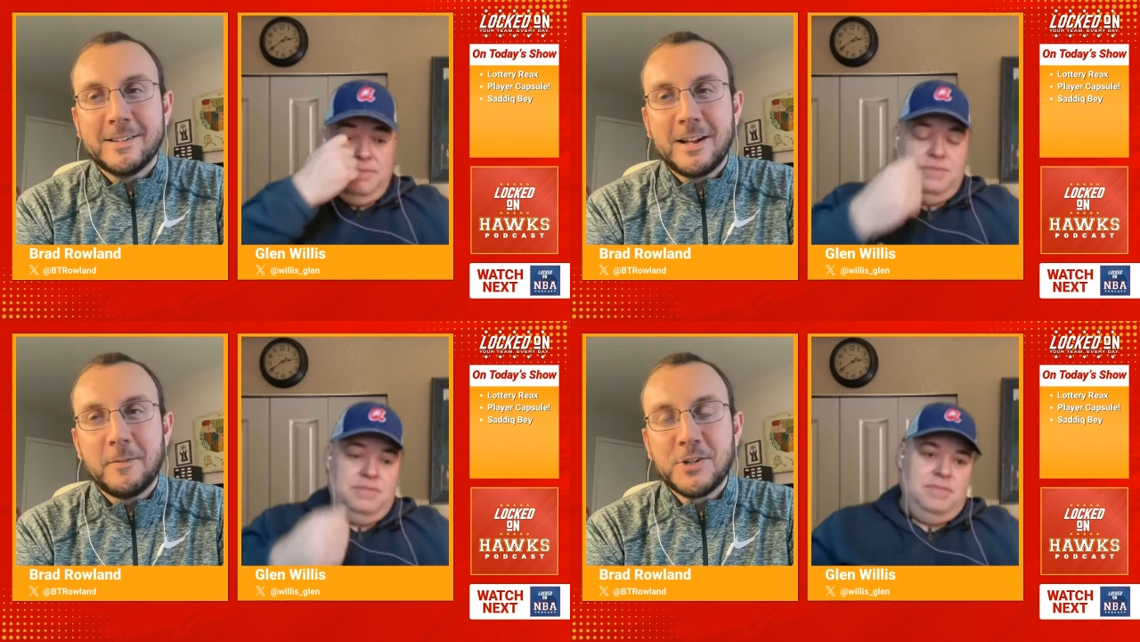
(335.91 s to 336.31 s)

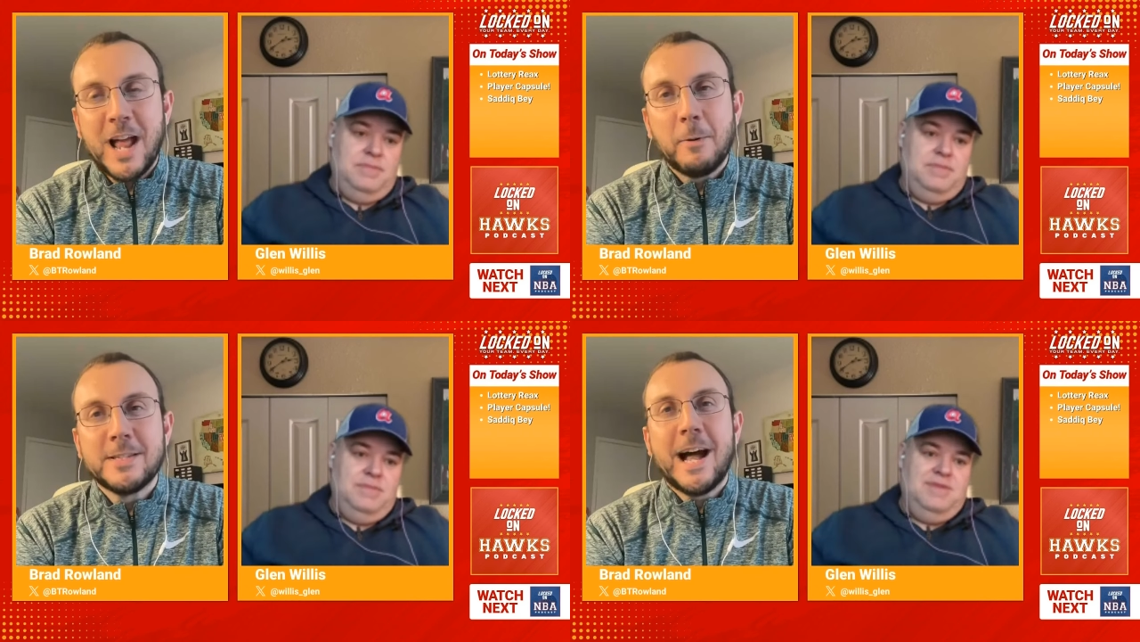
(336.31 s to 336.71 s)
Speaker 1: on the
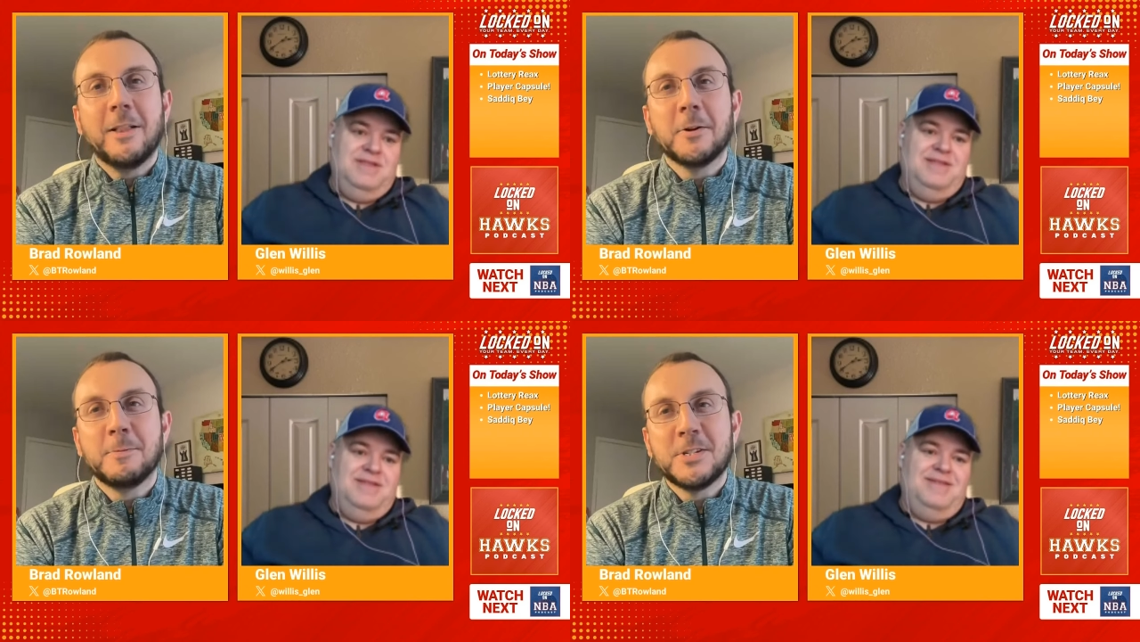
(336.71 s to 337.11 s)
chat with
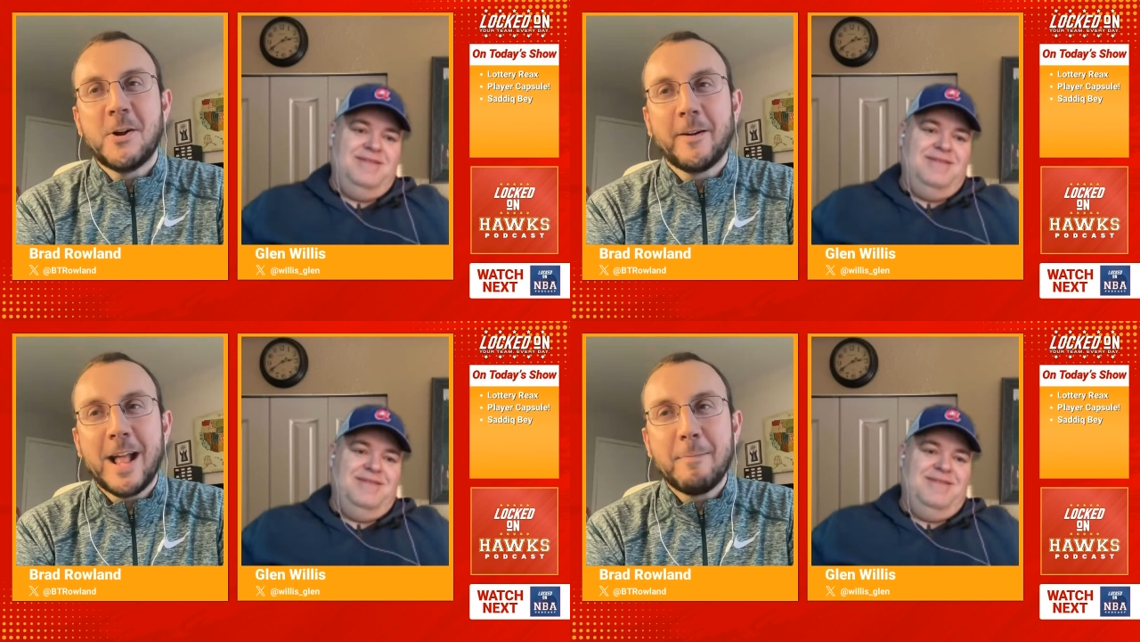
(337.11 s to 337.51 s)
Tyler, just
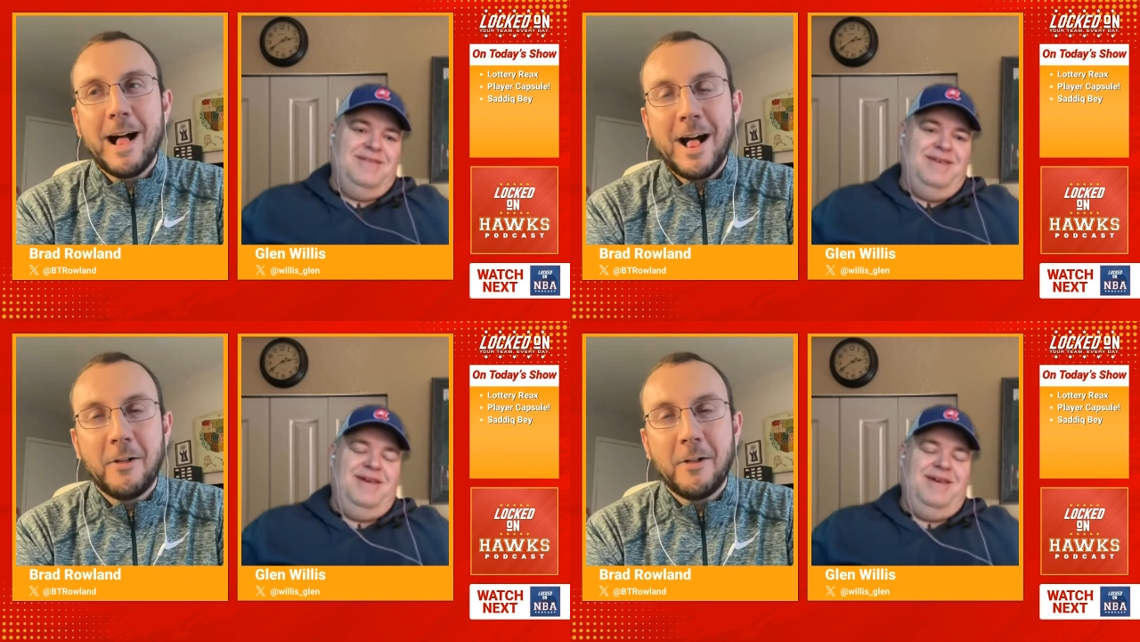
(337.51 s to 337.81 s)
talking about yeah.